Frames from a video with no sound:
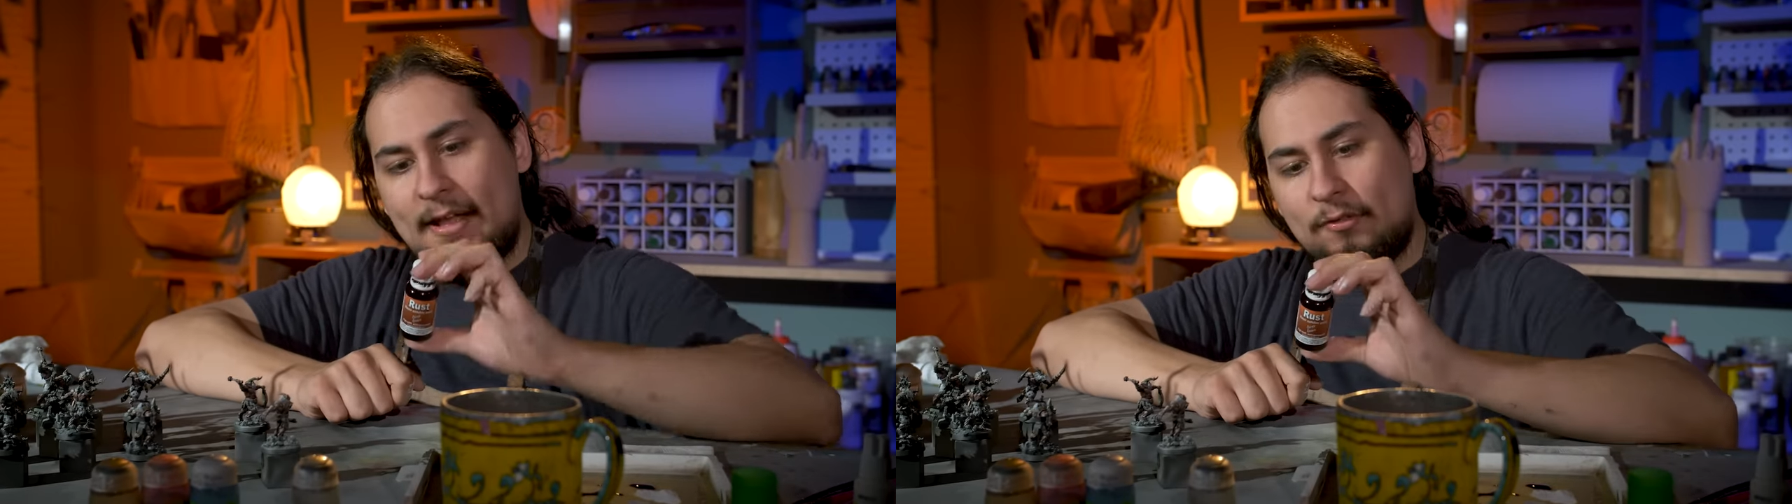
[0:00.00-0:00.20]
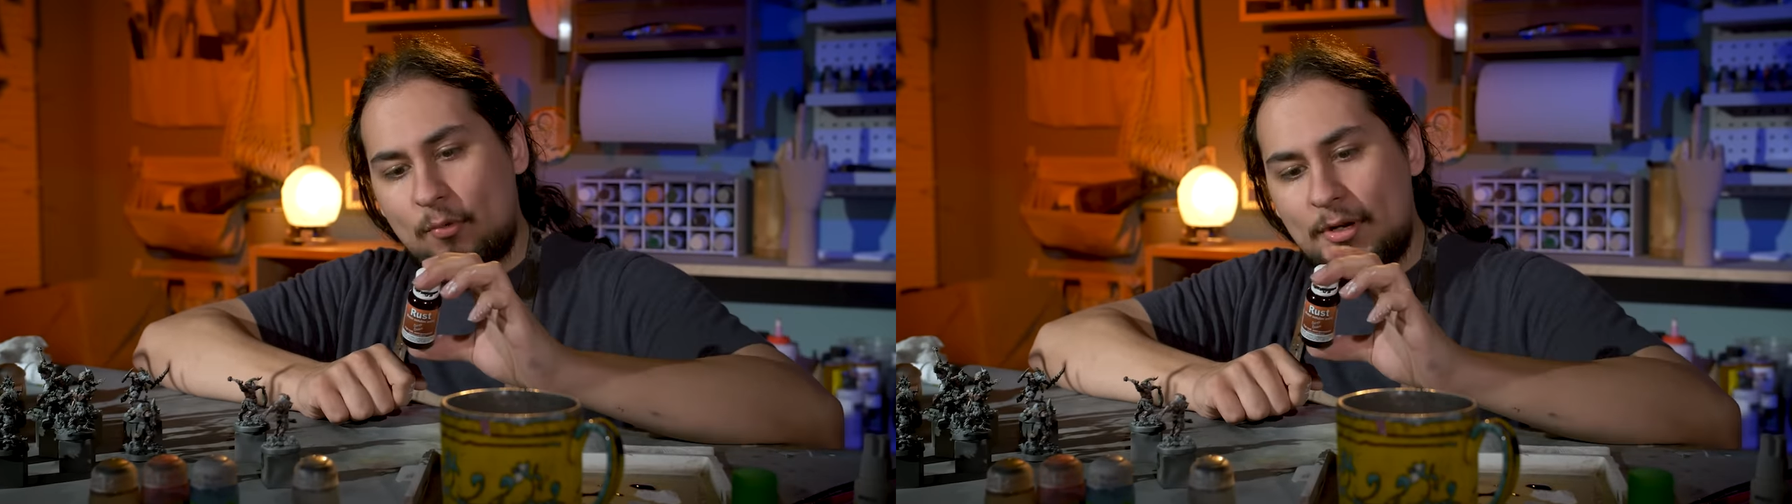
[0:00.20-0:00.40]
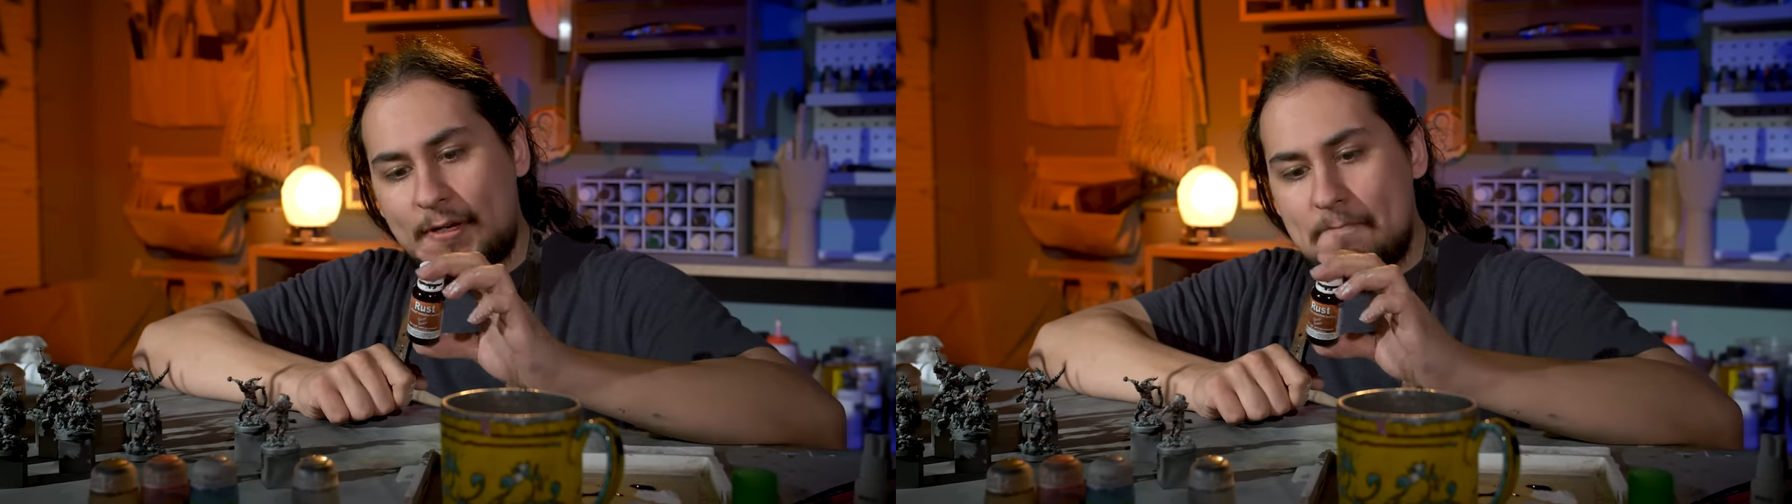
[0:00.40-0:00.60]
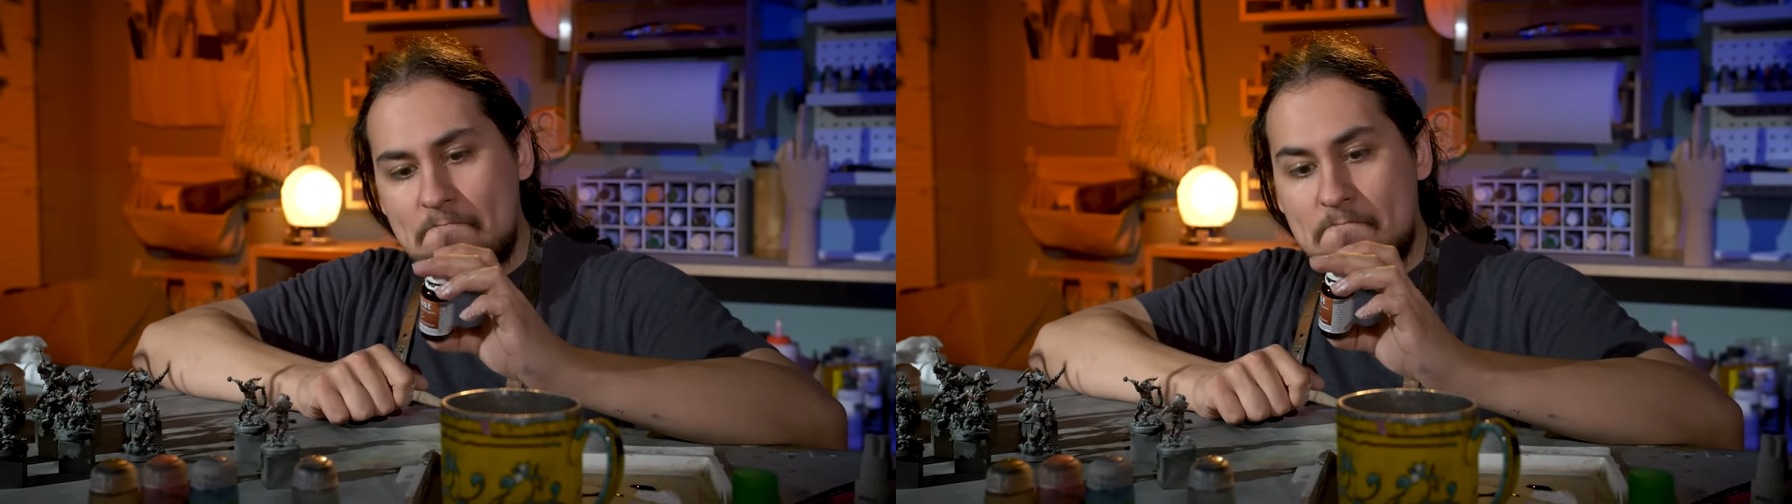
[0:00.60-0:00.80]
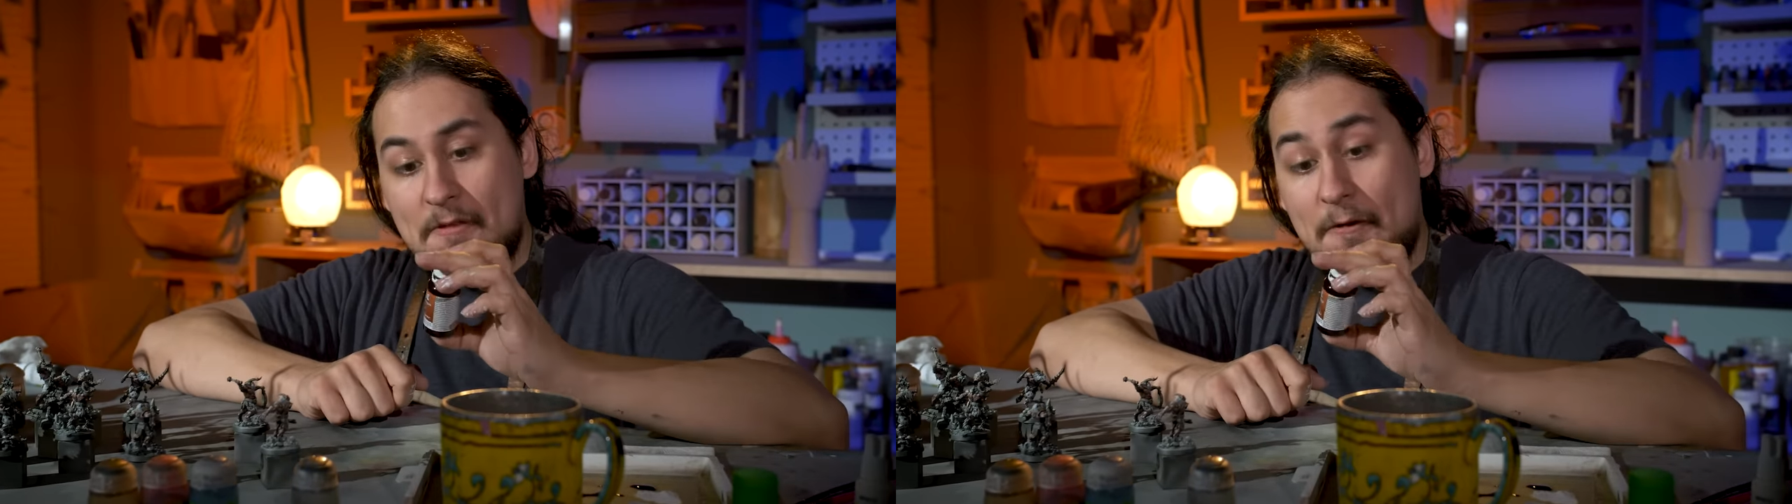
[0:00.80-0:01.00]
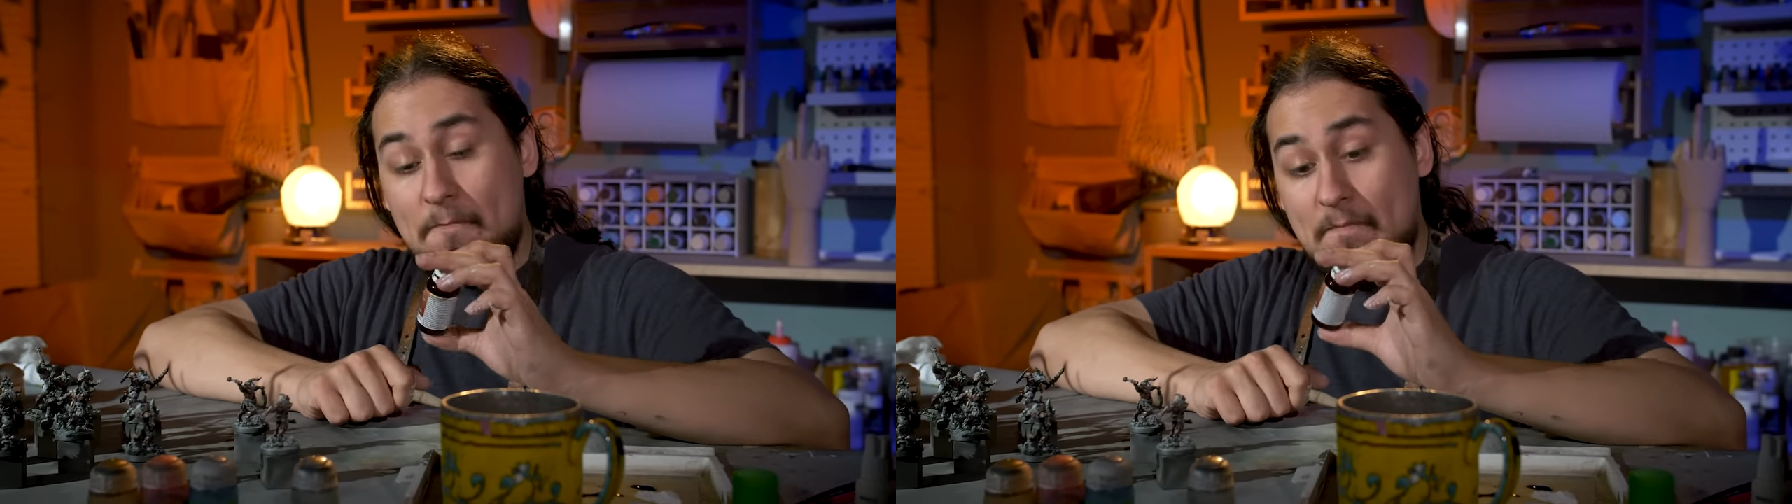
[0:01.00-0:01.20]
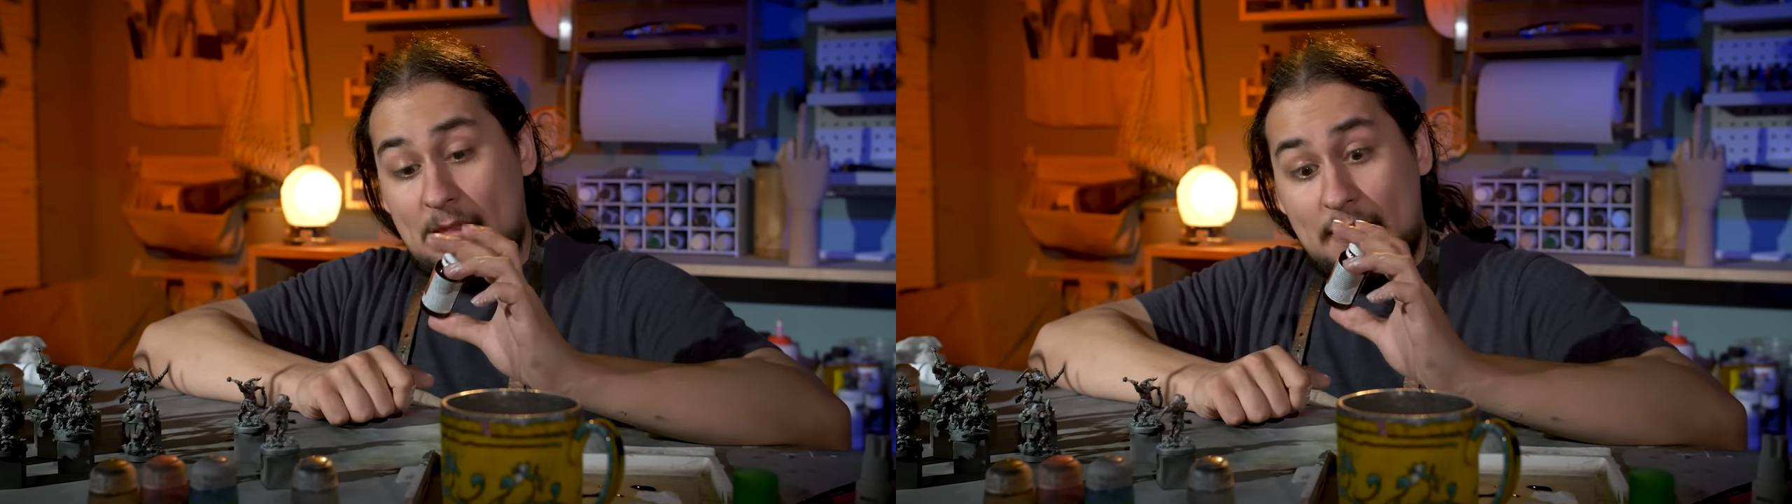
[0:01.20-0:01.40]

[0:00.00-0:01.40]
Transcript: it's working. So